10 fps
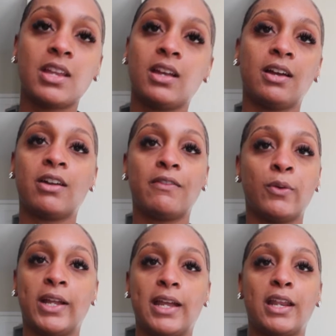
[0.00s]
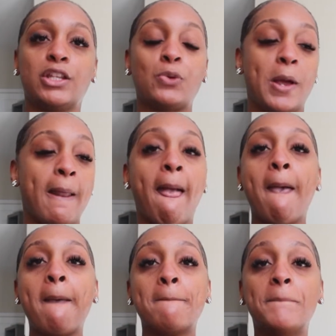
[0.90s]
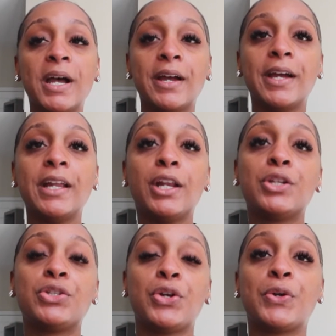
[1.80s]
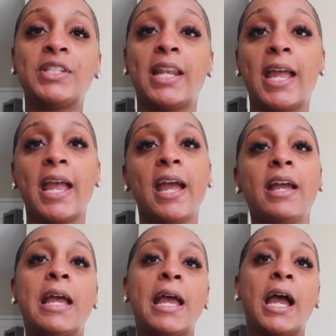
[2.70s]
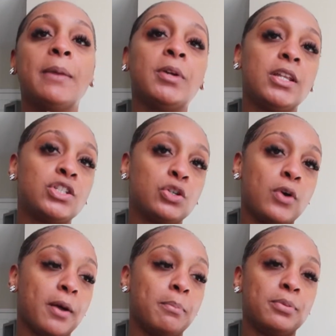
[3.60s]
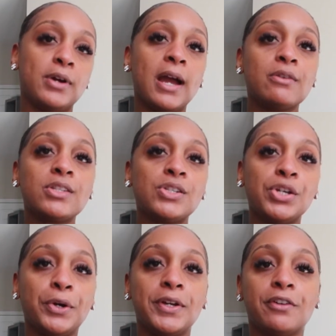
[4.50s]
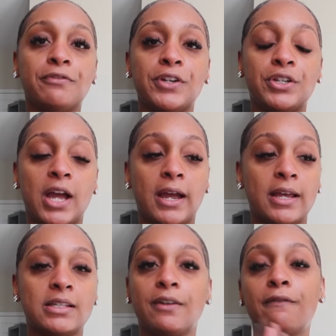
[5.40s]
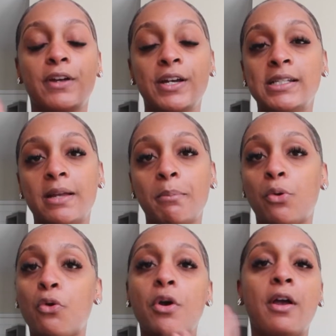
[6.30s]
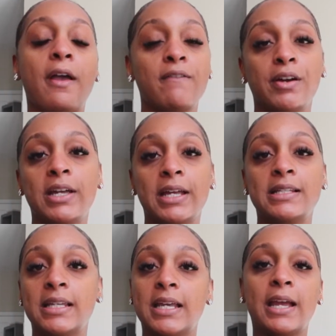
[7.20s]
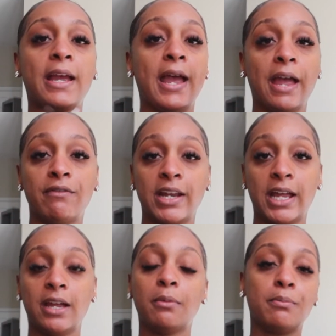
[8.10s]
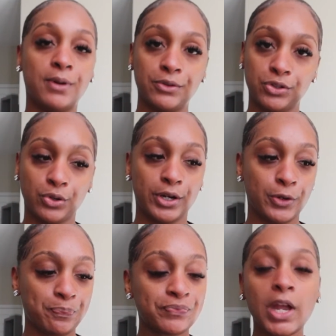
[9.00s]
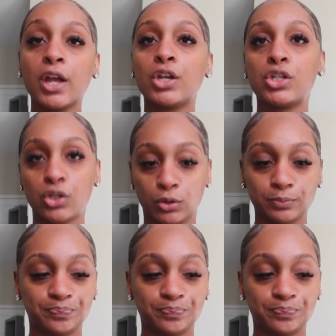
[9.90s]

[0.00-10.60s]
I don't even want to get into it. But so today I'm gonna do a brow tutorial for you guys. Very simple, very easy, everyday brow tutorial. So